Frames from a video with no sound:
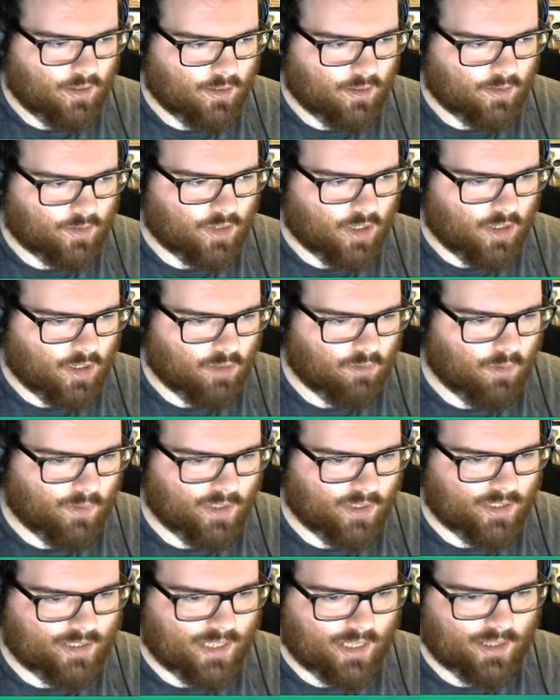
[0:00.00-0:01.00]
So we want
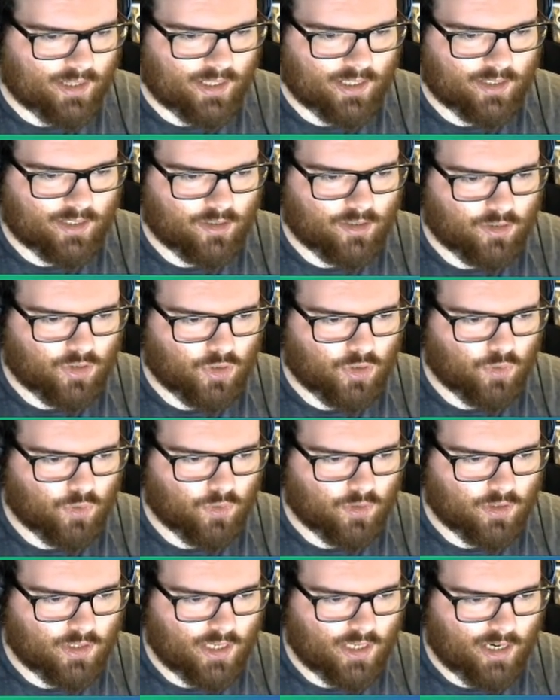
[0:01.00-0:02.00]
to set this to
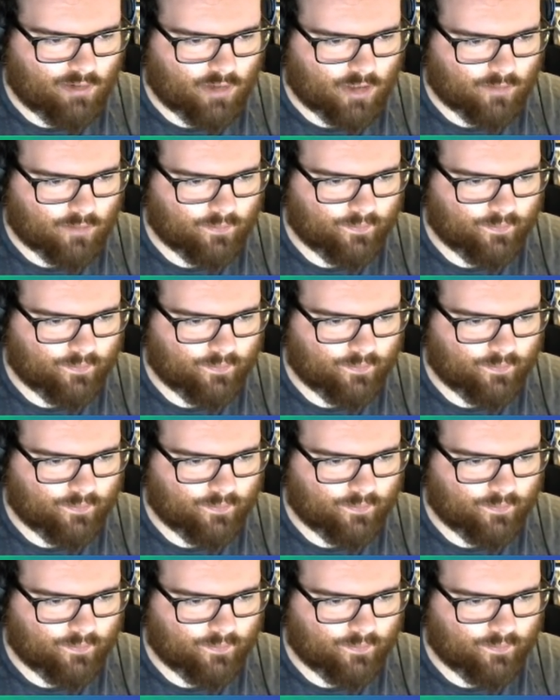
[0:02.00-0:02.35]
0,